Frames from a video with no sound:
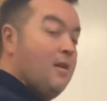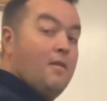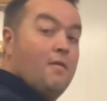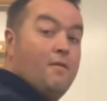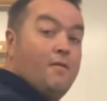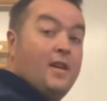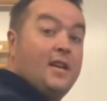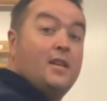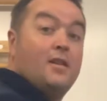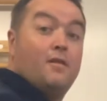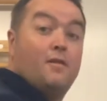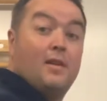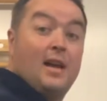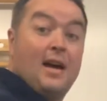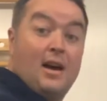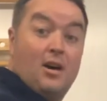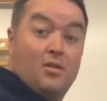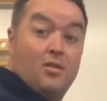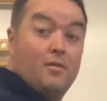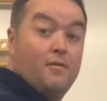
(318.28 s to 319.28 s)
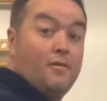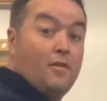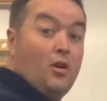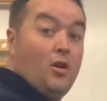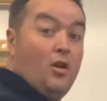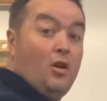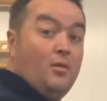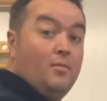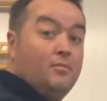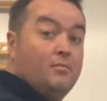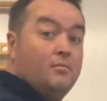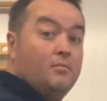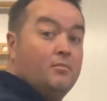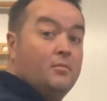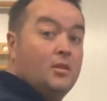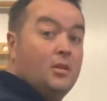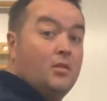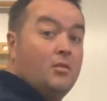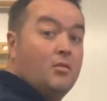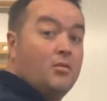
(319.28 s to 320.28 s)
Feet are flat on the floor.
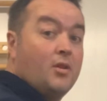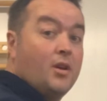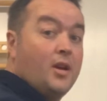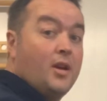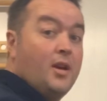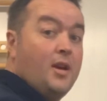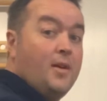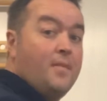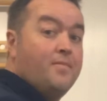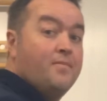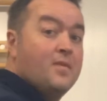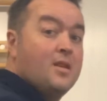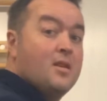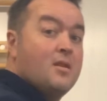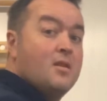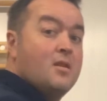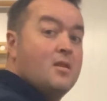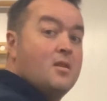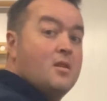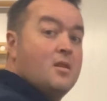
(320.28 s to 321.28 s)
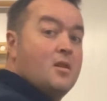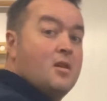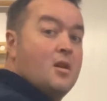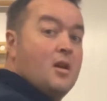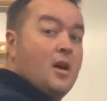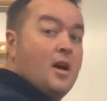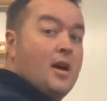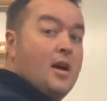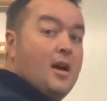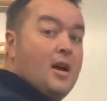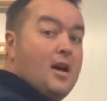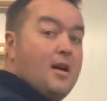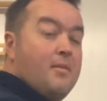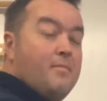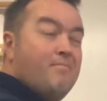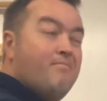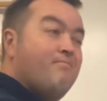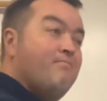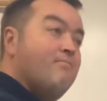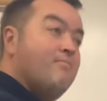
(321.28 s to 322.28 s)
Okay,
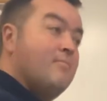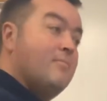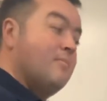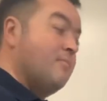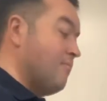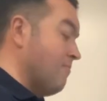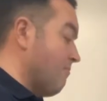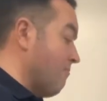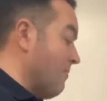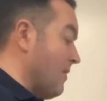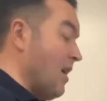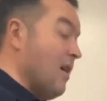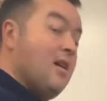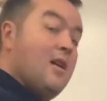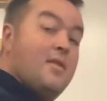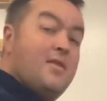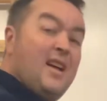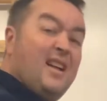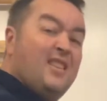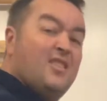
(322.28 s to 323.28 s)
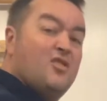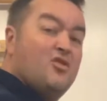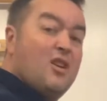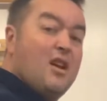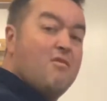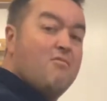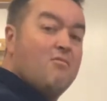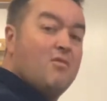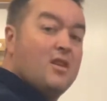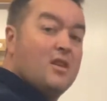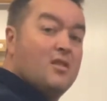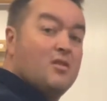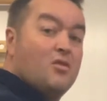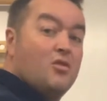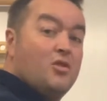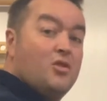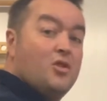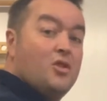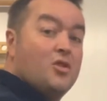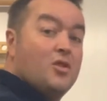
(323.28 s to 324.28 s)
and that's generally as
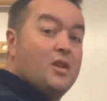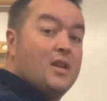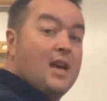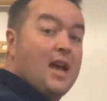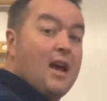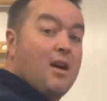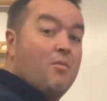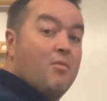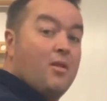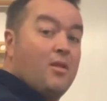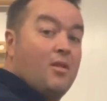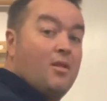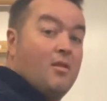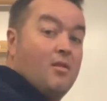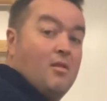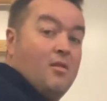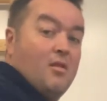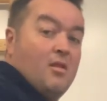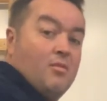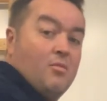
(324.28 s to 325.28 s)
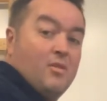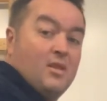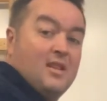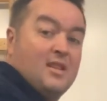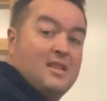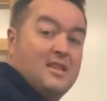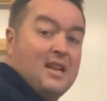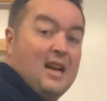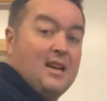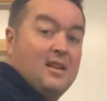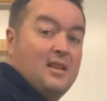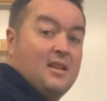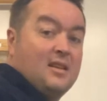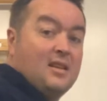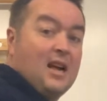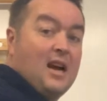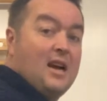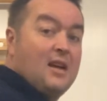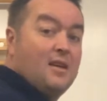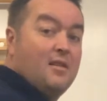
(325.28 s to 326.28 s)
good as you're going to get with a standard
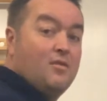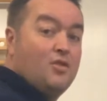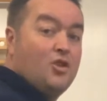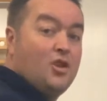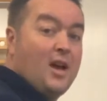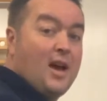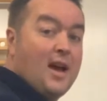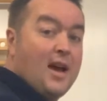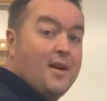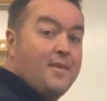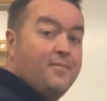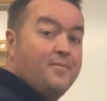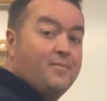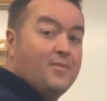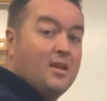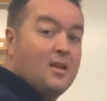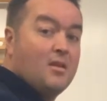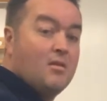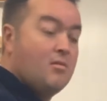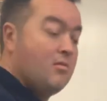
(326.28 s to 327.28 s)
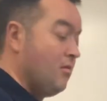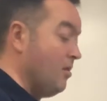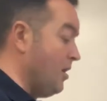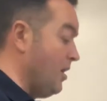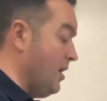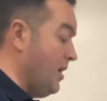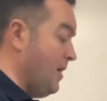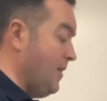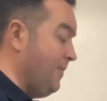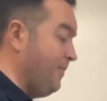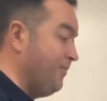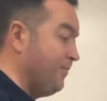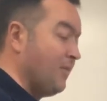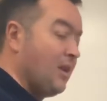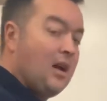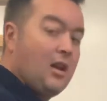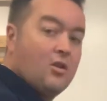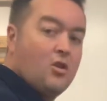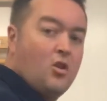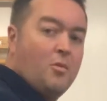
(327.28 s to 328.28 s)
kind of chair. Okay,
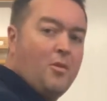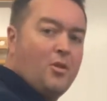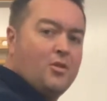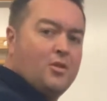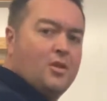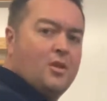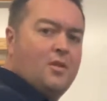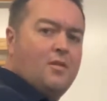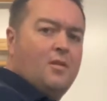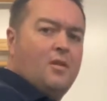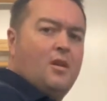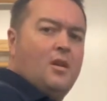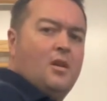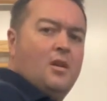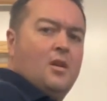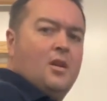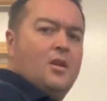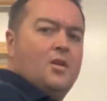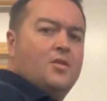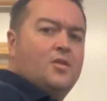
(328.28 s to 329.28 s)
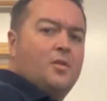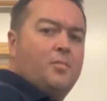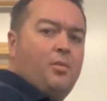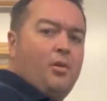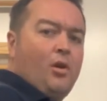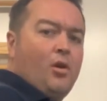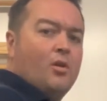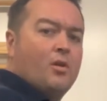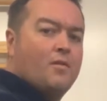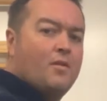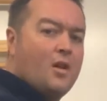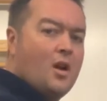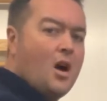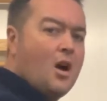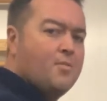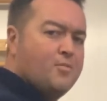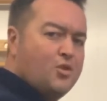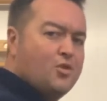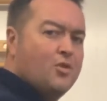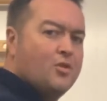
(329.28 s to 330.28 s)
I'll come on to the support of the
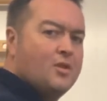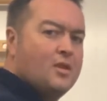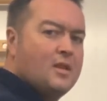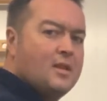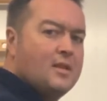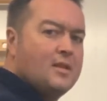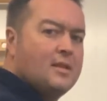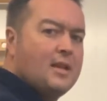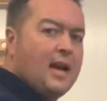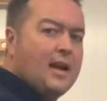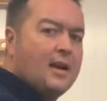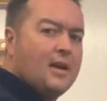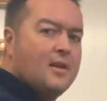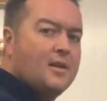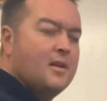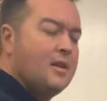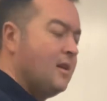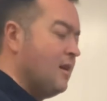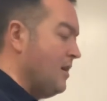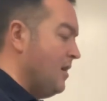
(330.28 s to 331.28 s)
arms just in a second.